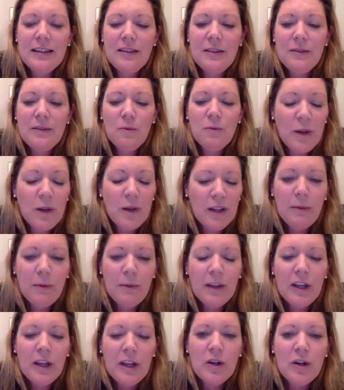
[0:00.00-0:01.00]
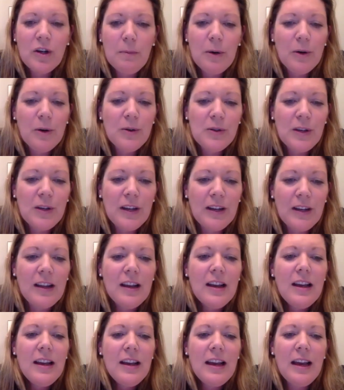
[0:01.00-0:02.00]
really, really good
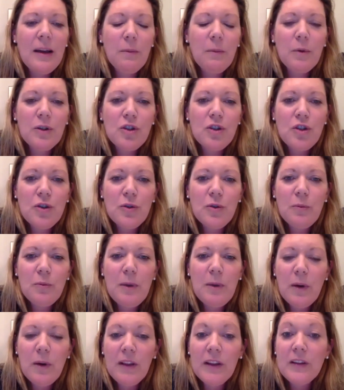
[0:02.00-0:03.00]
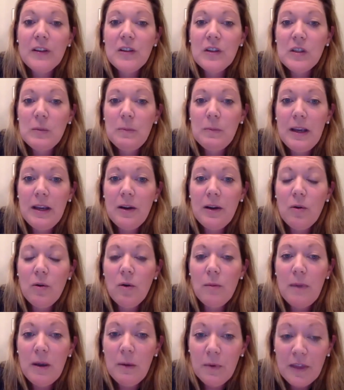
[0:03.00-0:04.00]
person. And would you be willing to speak
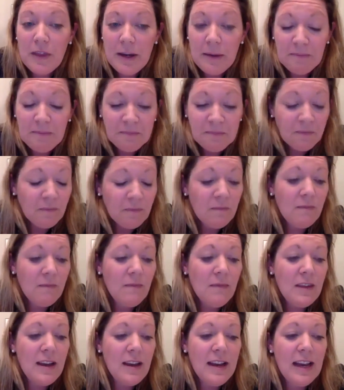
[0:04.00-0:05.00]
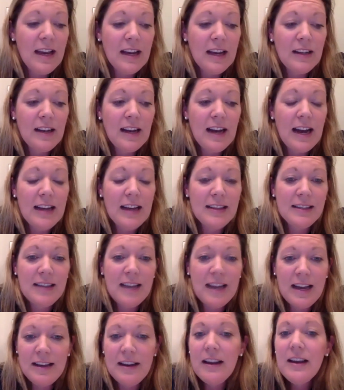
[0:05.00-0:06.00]
or meet with them? And I said,